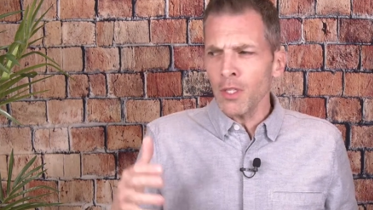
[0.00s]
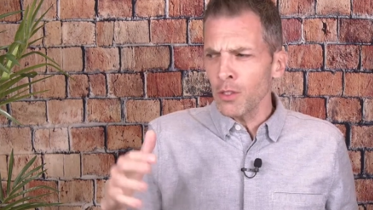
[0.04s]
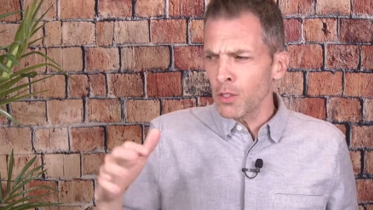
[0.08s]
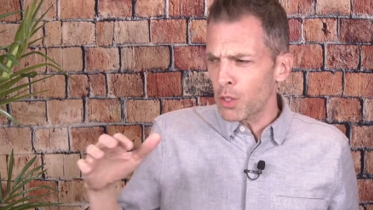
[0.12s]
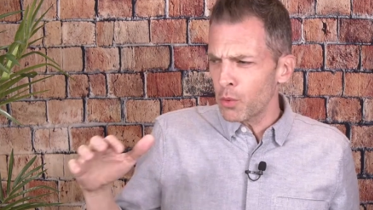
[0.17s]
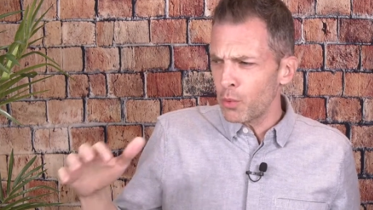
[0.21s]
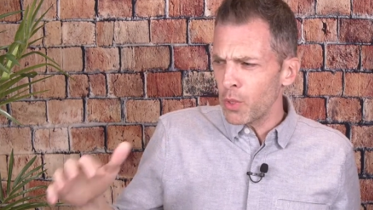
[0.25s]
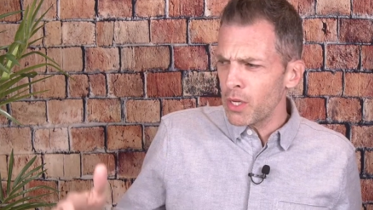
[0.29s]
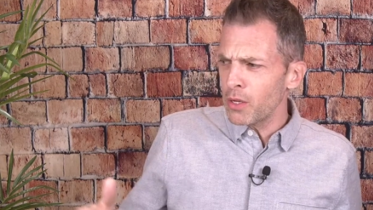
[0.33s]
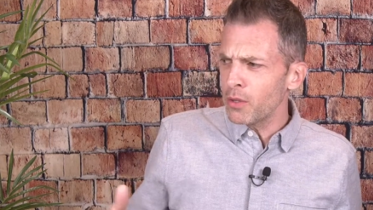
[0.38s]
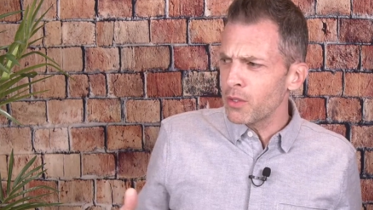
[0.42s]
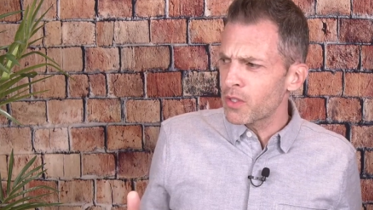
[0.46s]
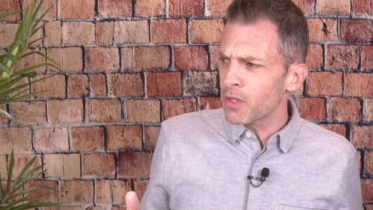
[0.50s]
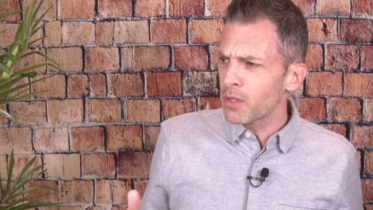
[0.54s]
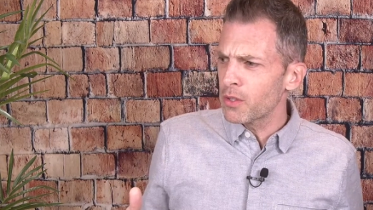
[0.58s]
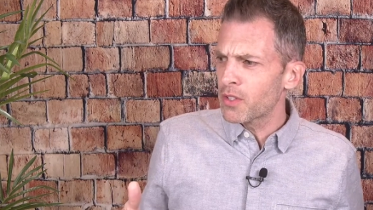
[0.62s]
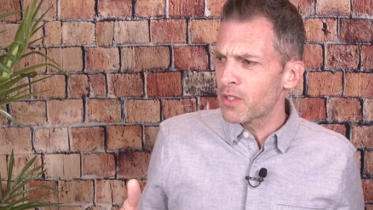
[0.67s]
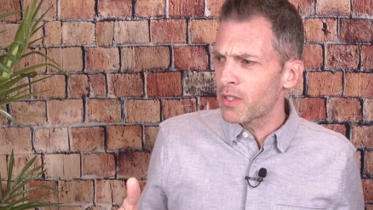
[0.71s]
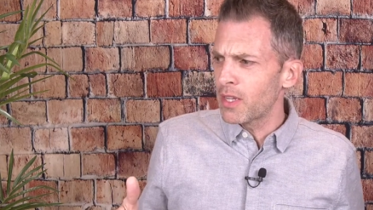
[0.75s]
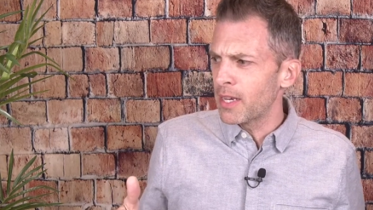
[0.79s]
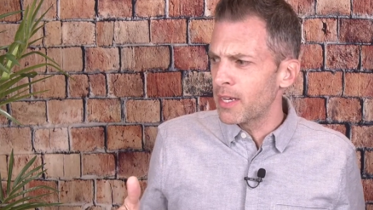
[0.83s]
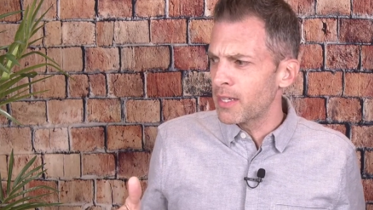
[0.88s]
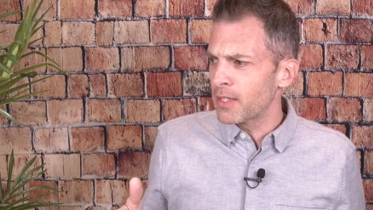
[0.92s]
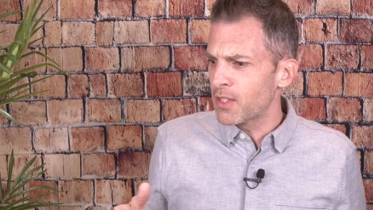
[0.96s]
Do we use those
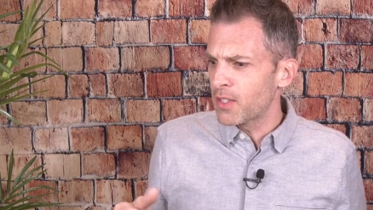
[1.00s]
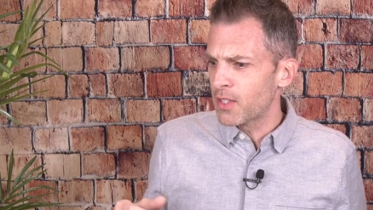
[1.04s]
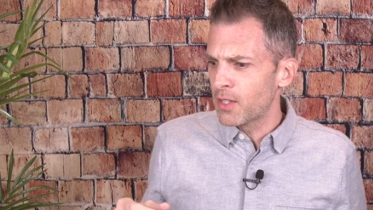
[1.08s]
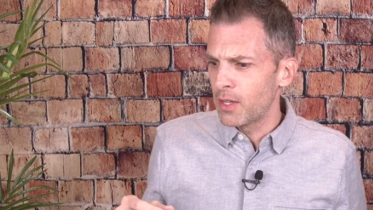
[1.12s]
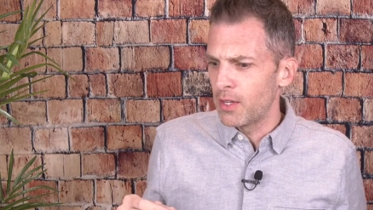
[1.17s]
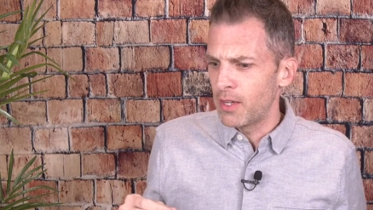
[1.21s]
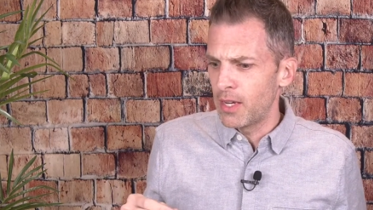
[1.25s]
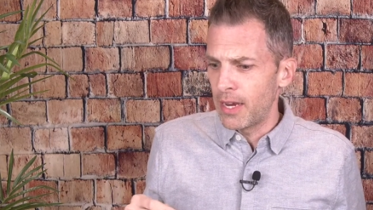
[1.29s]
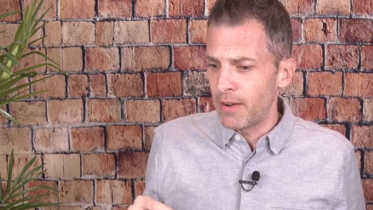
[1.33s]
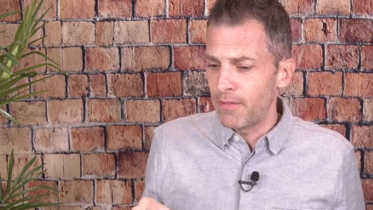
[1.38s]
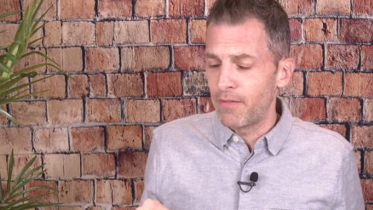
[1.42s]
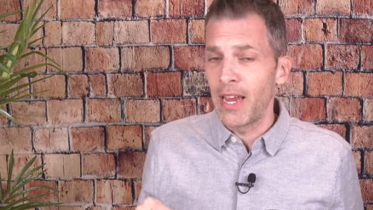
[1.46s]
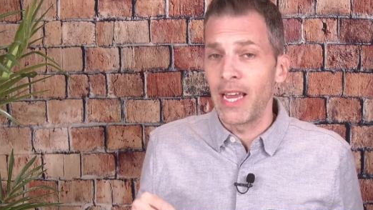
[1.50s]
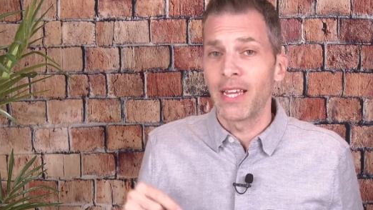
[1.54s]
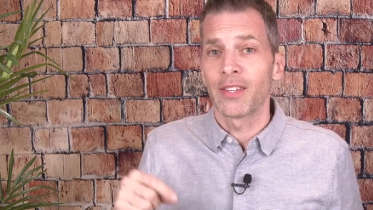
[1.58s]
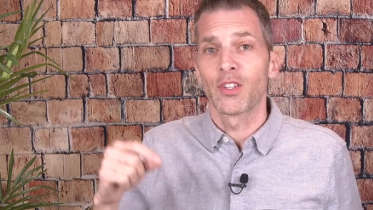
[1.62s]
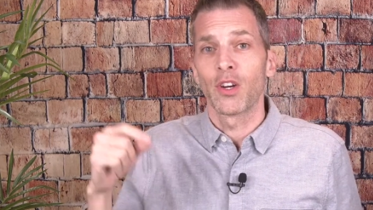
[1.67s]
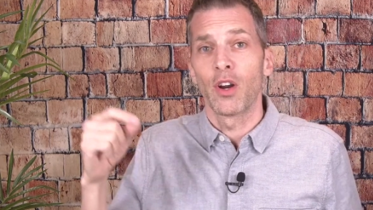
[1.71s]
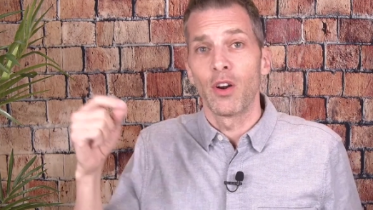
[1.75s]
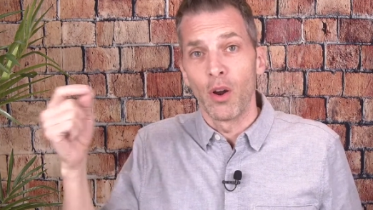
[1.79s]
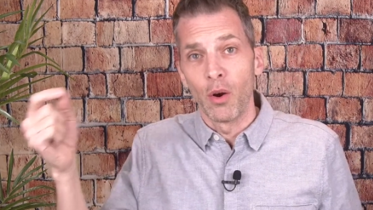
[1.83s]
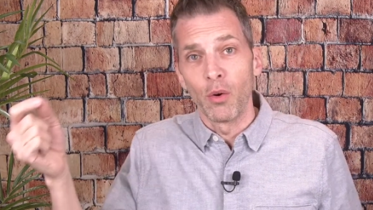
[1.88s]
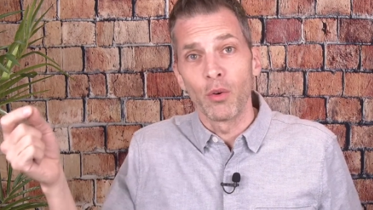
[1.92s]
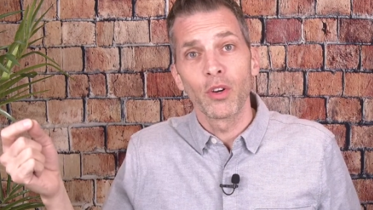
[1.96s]
things to advance
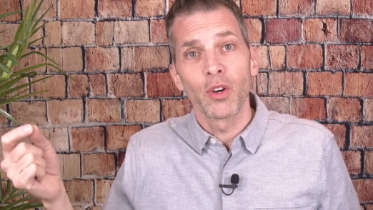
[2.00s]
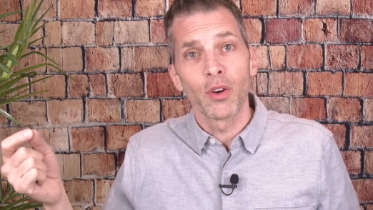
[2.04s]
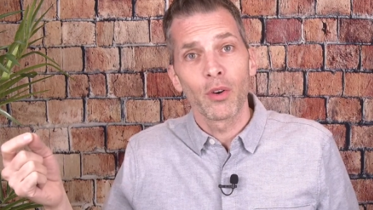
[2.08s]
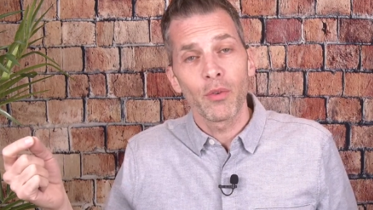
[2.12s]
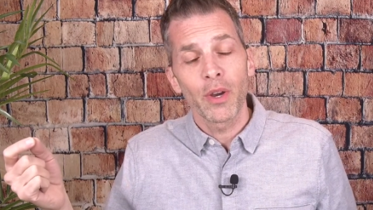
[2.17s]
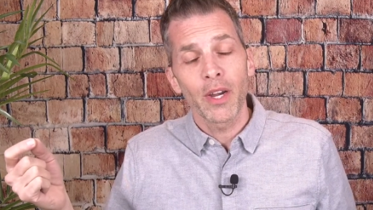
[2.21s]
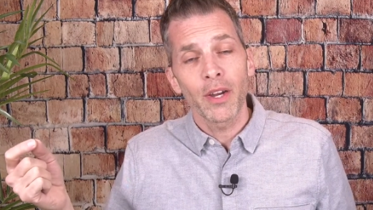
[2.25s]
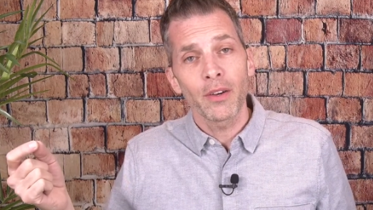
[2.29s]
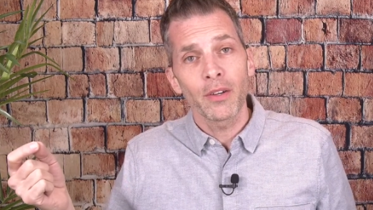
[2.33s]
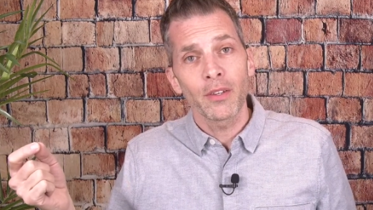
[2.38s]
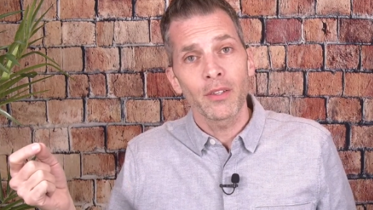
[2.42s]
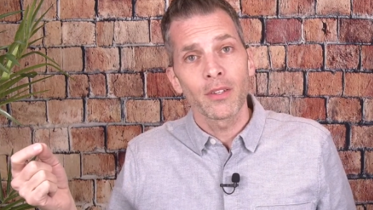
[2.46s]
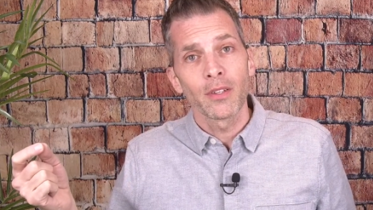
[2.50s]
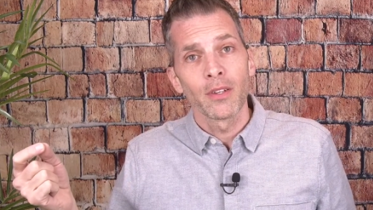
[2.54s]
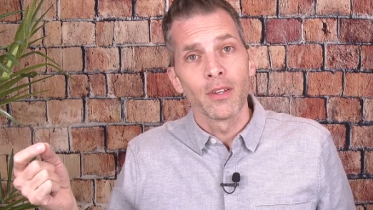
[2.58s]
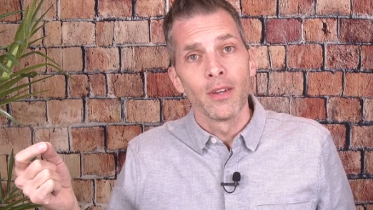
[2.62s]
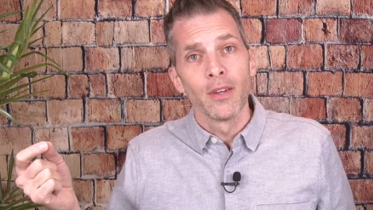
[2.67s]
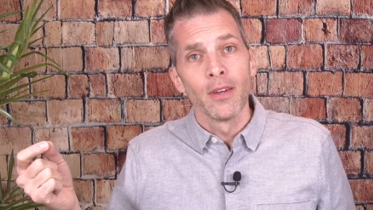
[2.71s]
our own careers?